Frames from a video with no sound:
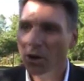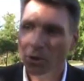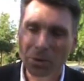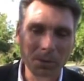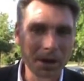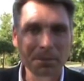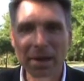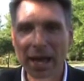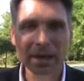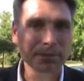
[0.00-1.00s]
or we're running
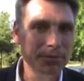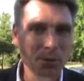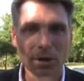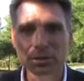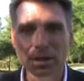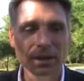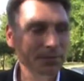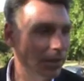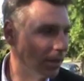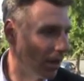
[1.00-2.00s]
back and forth trying to
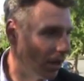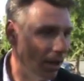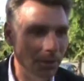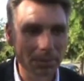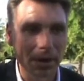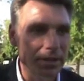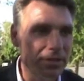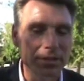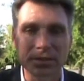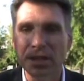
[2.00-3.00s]
figure out all the
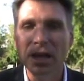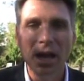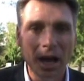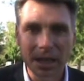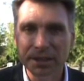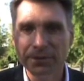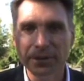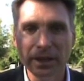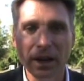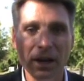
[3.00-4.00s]
prices on
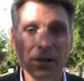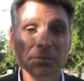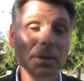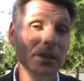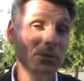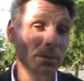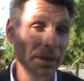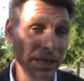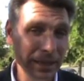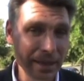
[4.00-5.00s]
different cars because we're
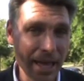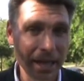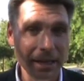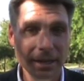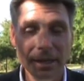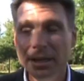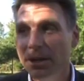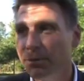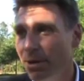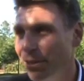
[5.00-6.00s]
being led
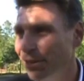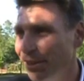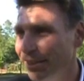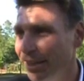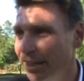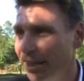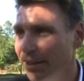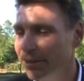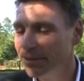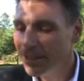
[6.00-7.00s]
rather than leading.
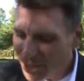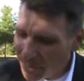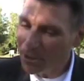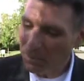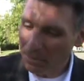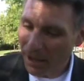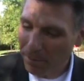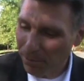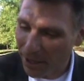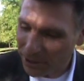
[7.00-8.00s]
Jim, it's been my
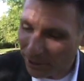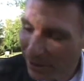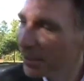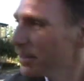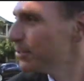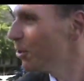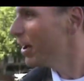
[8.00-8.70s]
pleasure. Let's go